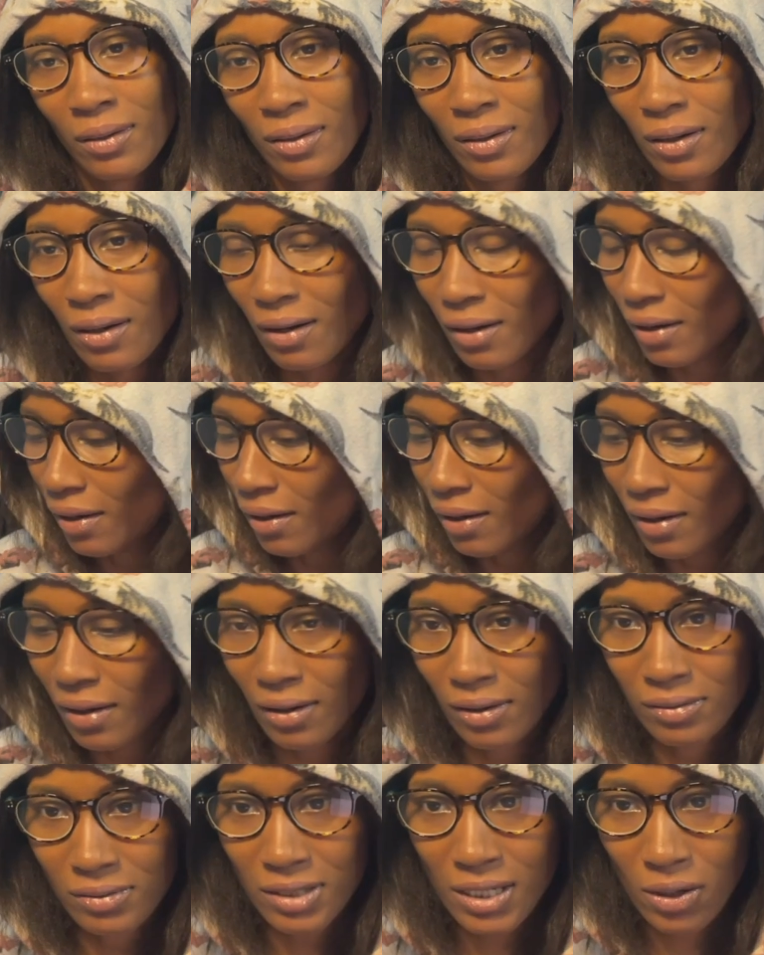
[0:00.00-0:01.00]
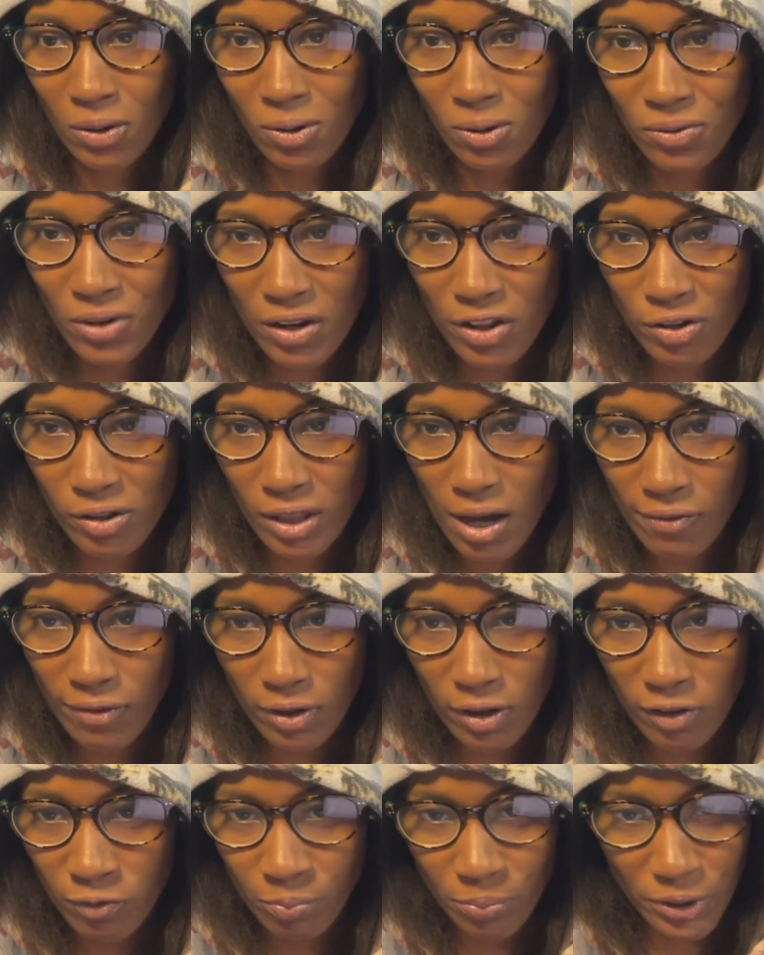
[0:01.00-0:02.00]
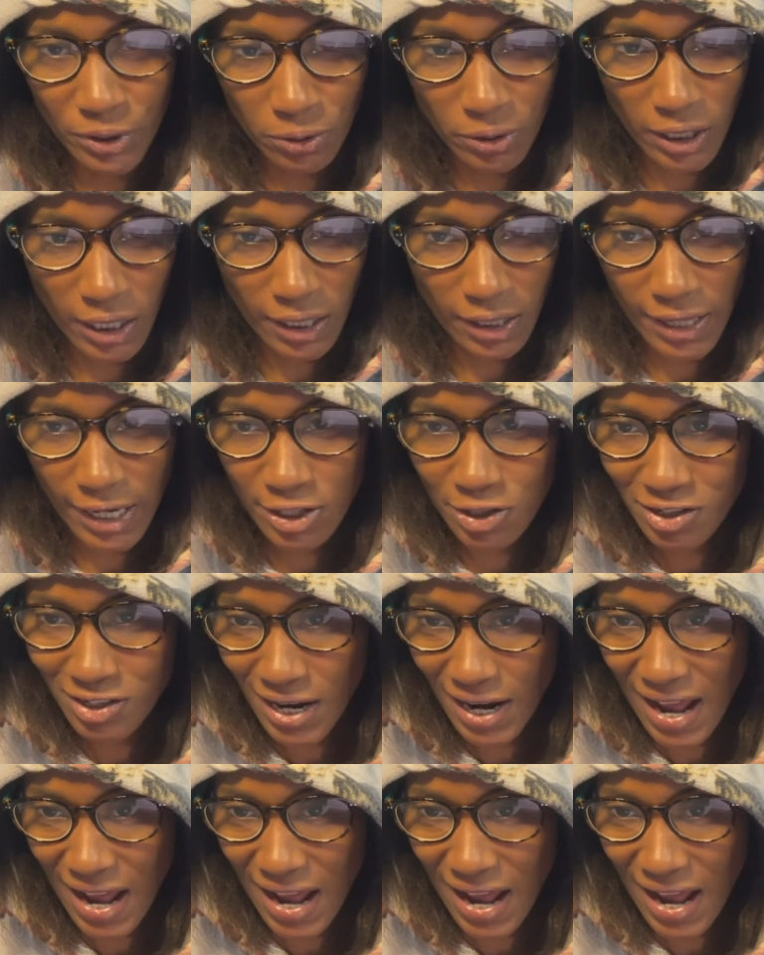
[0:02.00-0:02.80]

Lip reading: Oh, it's like a whole nother level of beauty that just got